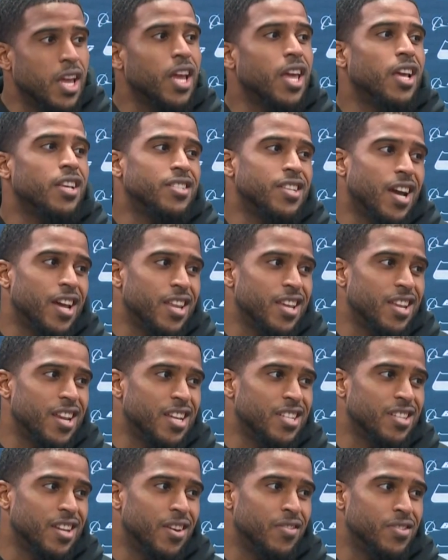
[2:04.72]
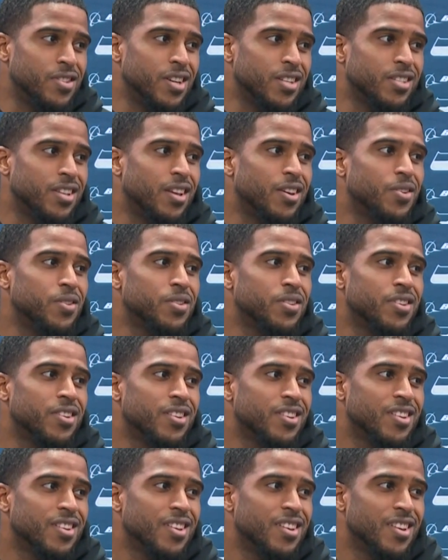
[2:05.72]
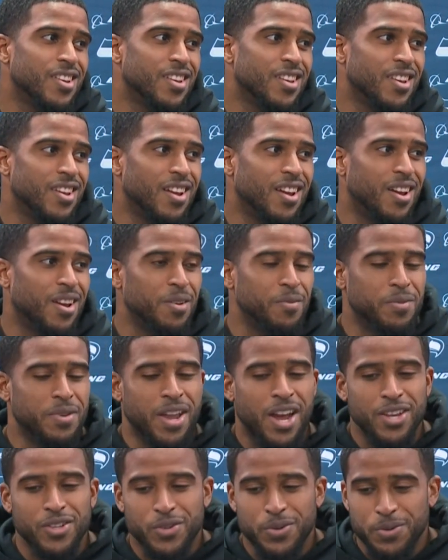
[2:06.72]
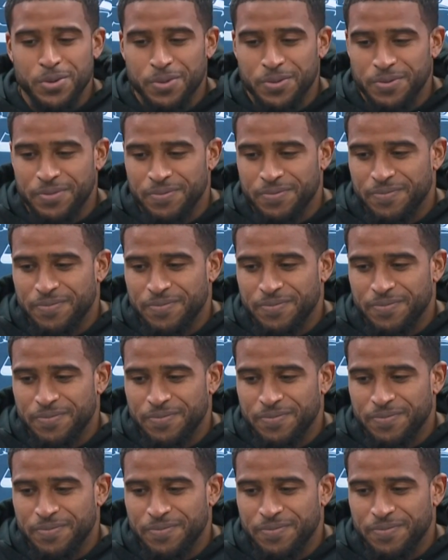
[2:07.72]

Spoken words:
Yeah, tight end. That's 11 touchdowns in high school.